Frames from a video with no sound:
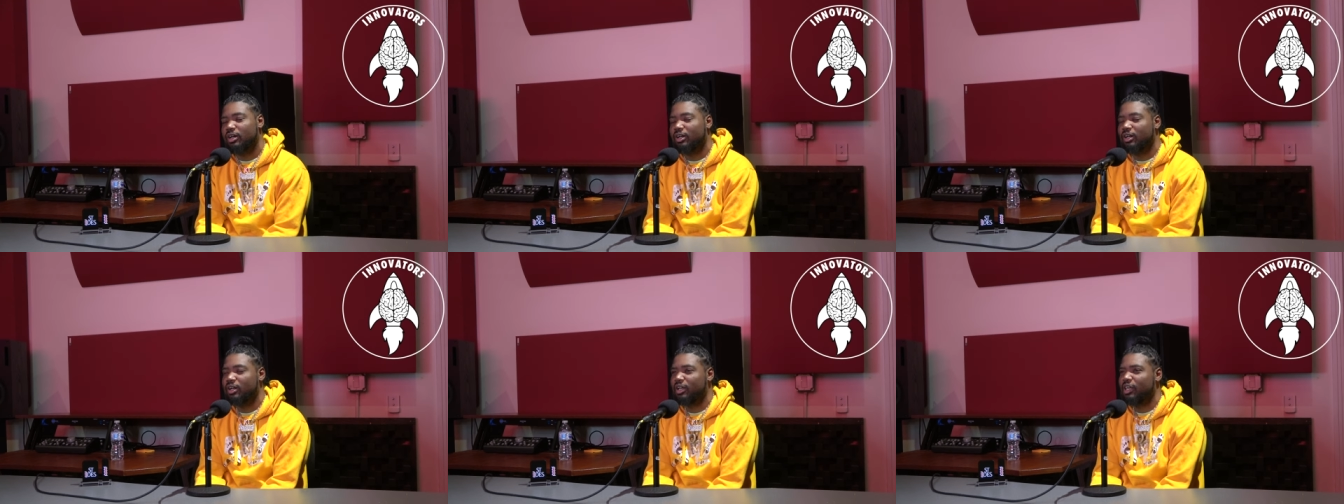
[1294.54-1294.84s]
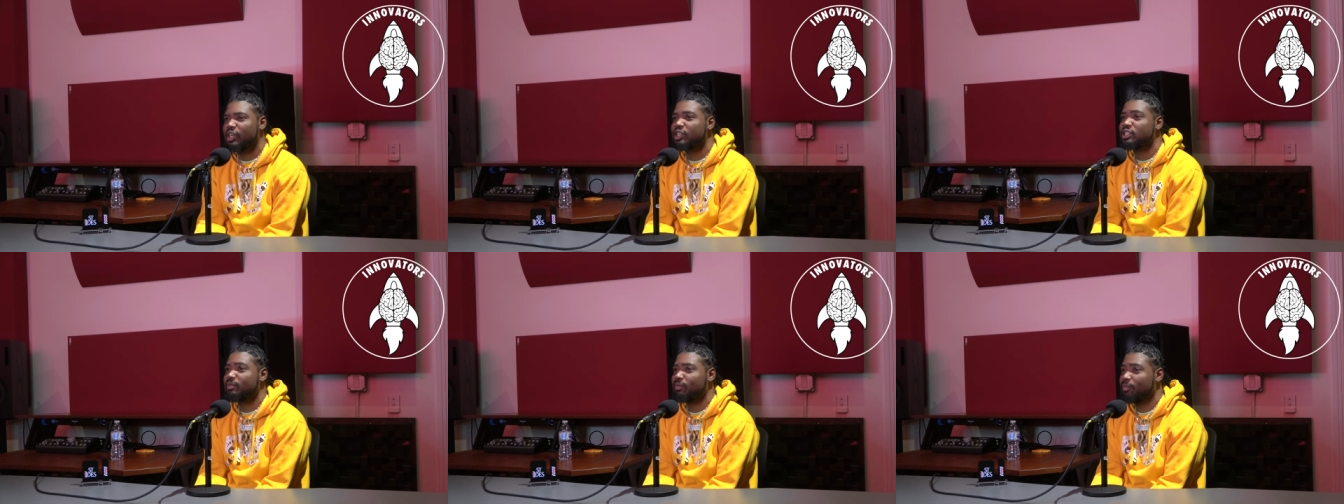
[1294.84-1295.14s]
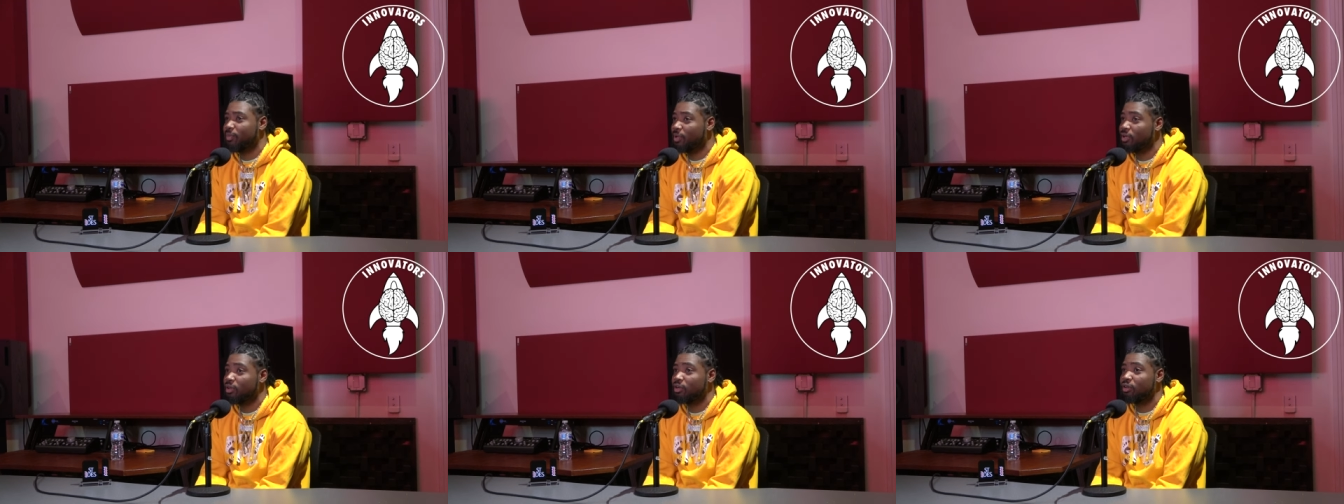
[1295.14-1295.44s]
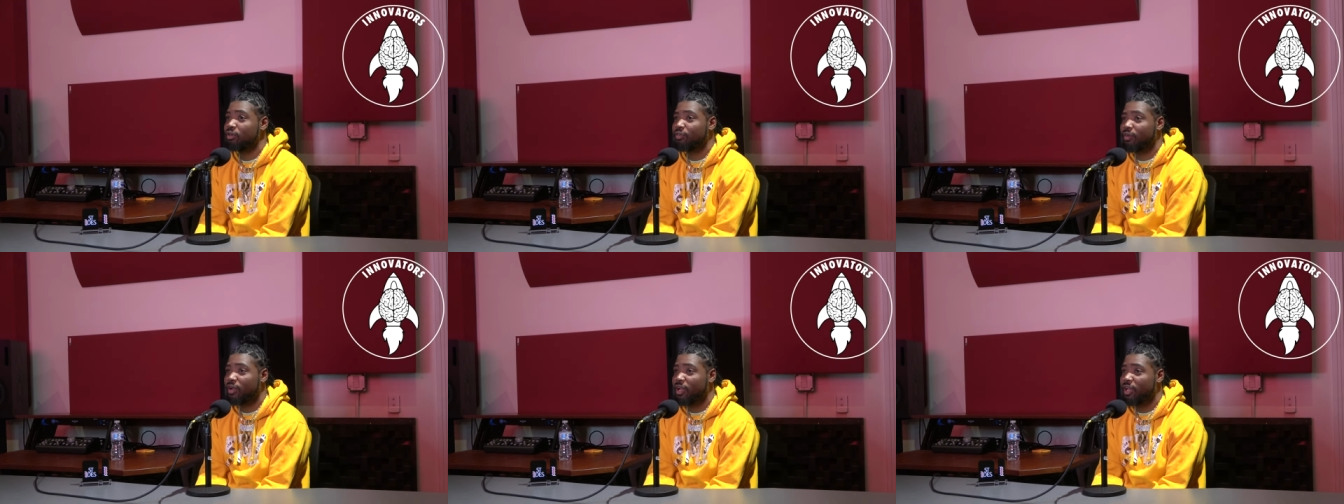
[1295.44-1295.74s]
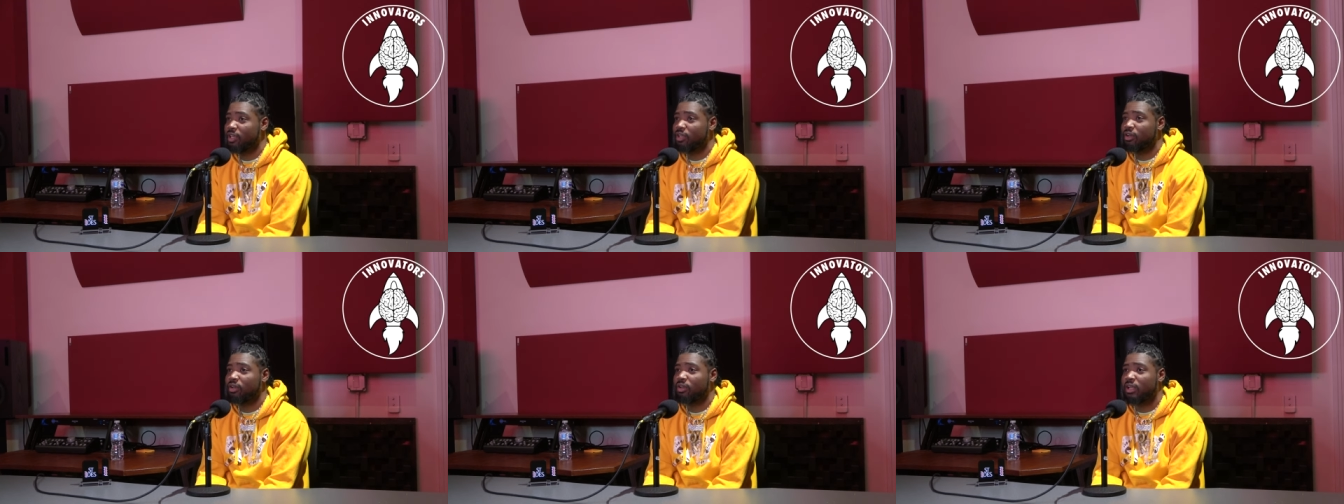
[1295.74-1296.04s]
Uh, it's both.
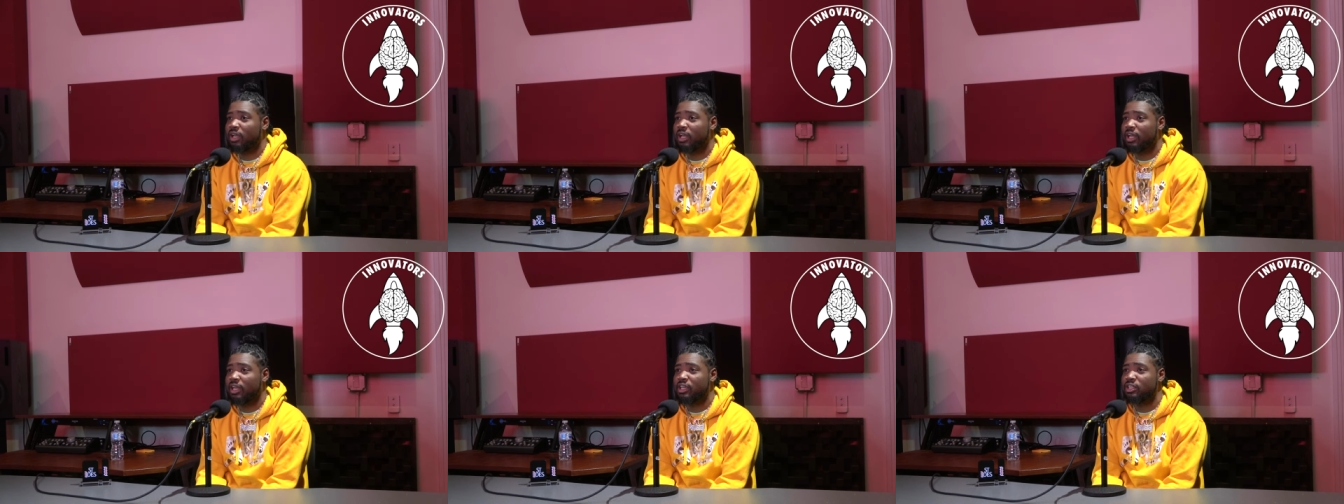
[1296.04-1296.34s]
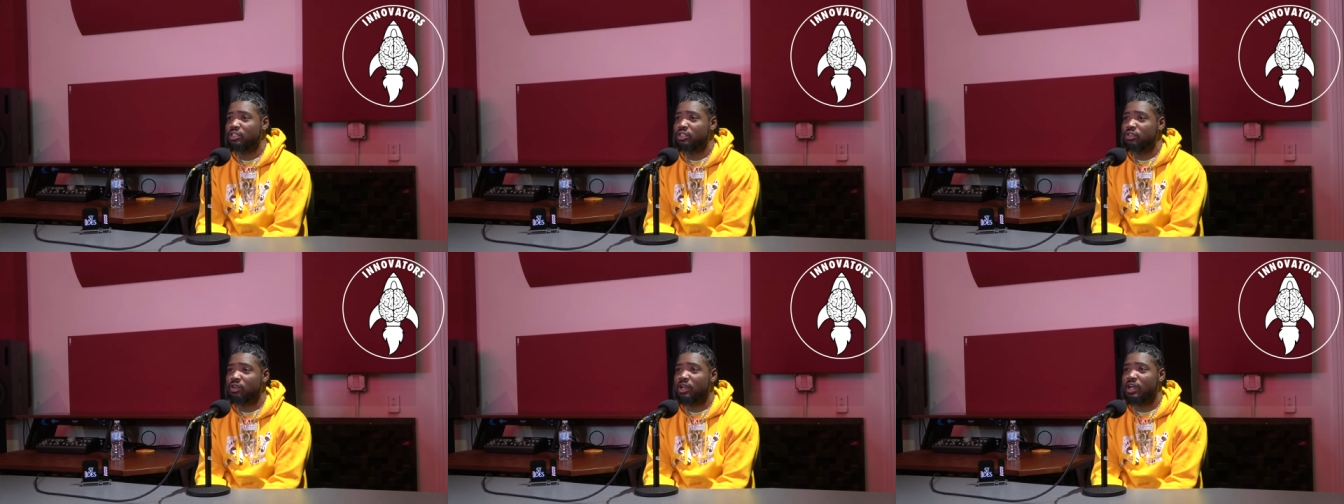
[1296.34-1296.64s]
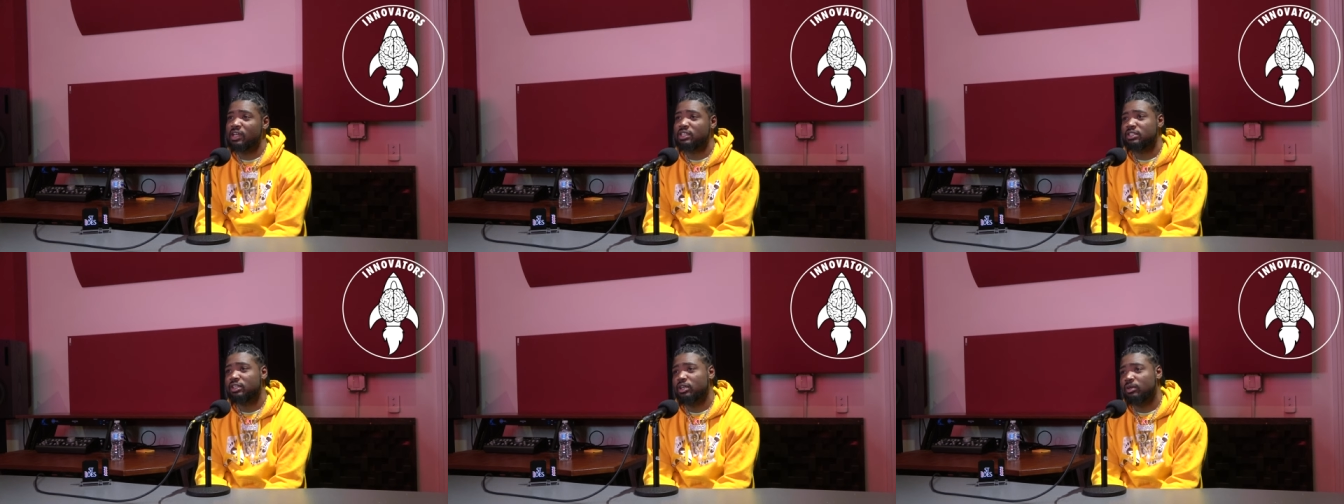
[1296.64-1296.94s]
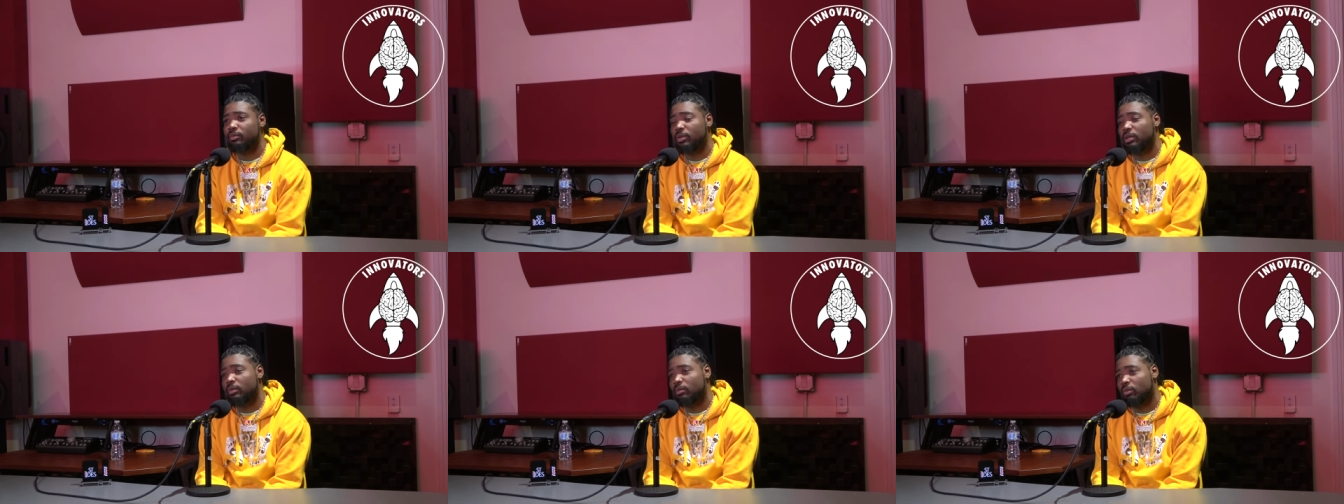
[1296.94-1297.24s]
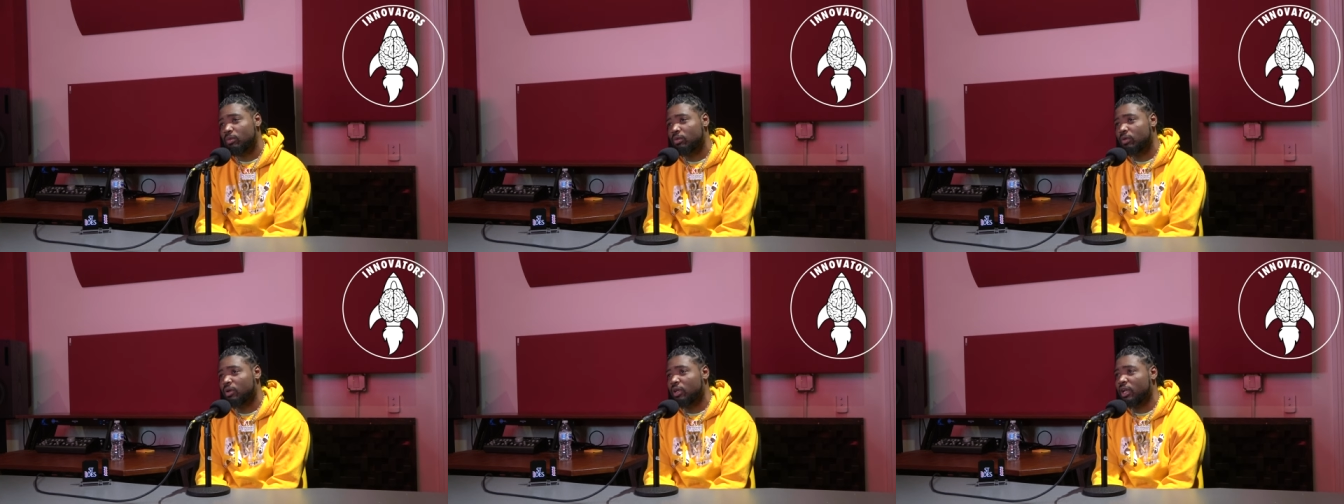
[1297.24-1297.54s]
I ain't gonna lie, cause you got some
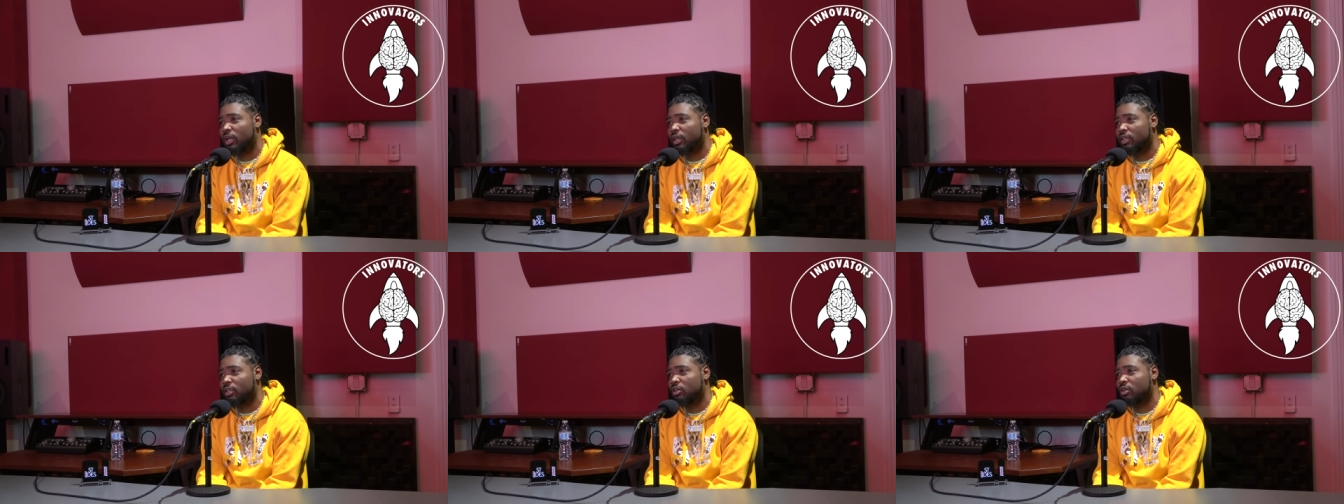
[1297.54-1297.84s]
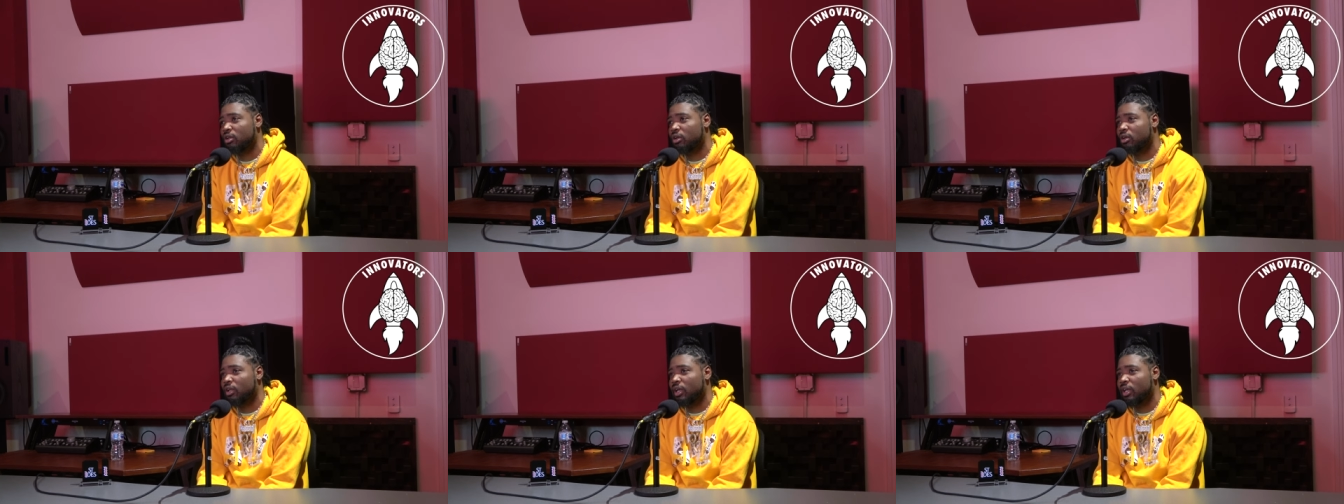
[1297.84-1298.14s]
people were like you know,